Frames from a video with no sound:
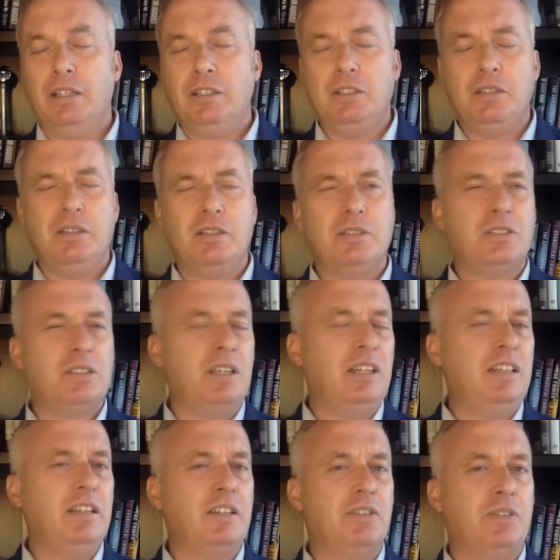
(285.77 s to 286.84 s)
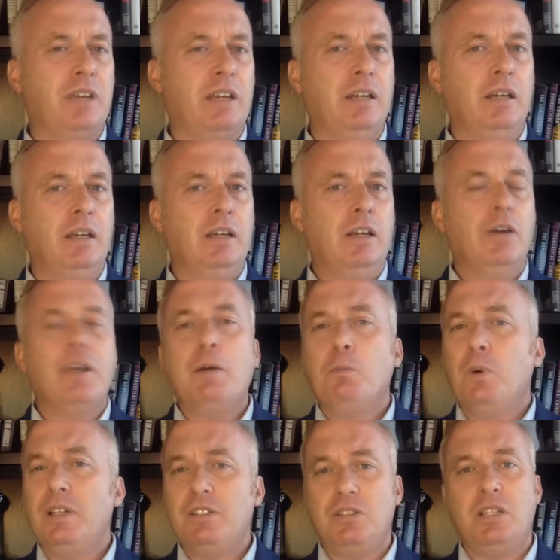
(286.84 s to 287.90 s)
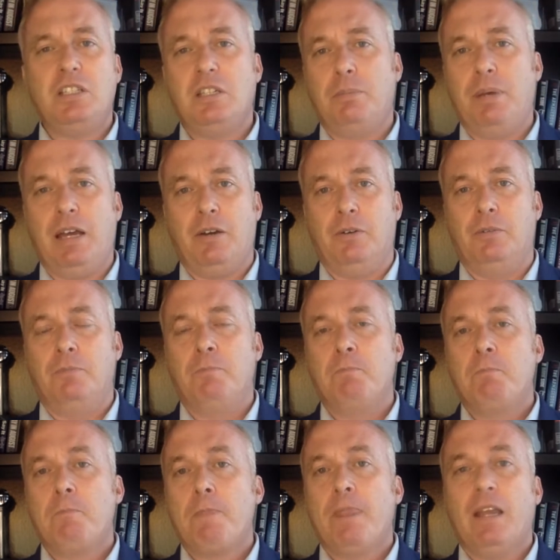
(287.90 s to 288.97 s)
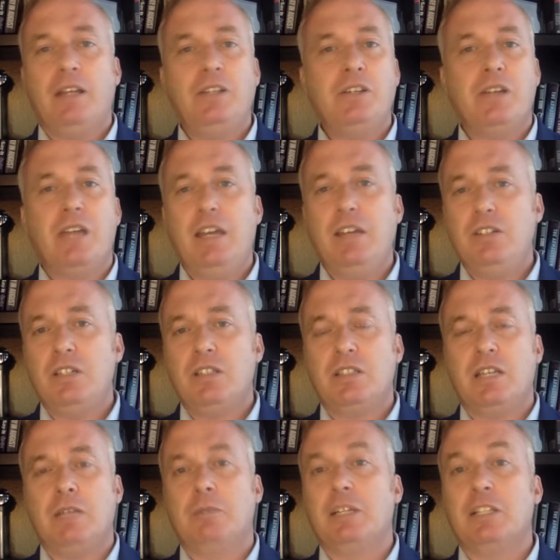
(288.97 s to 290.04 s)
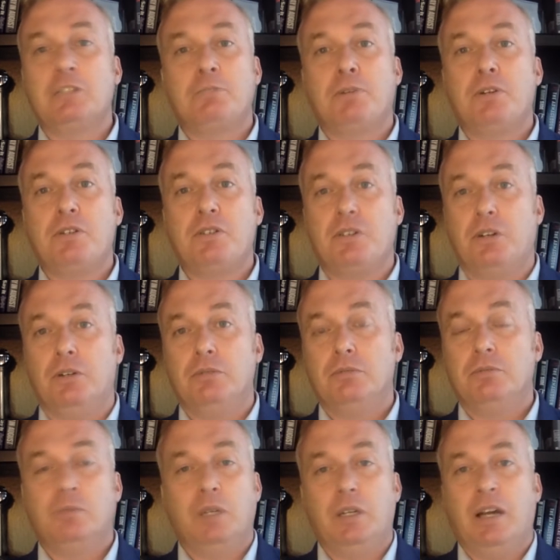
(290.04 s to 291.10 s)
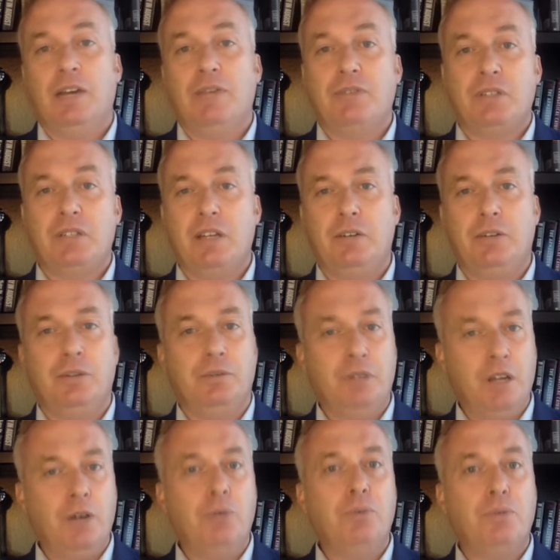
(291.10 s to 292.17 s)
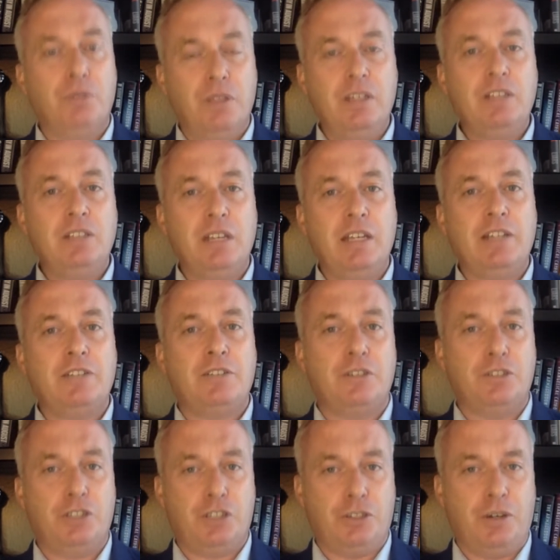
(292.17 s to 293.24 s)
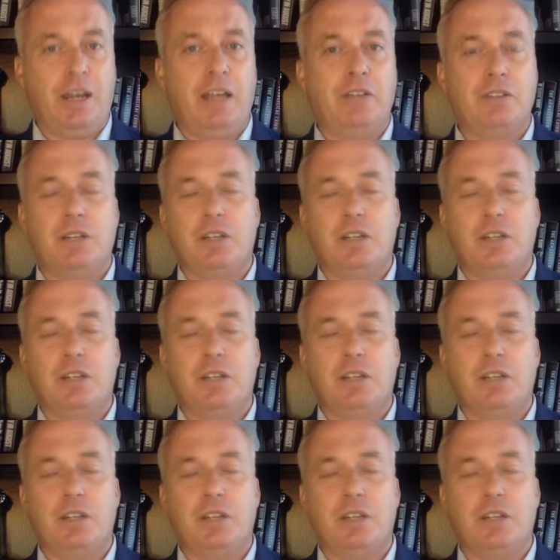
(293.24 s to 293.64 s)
And you're sitting there saying, okay, what's this about? And you can't just say, well, it's personal. We don't have to tell you. No, this is strange.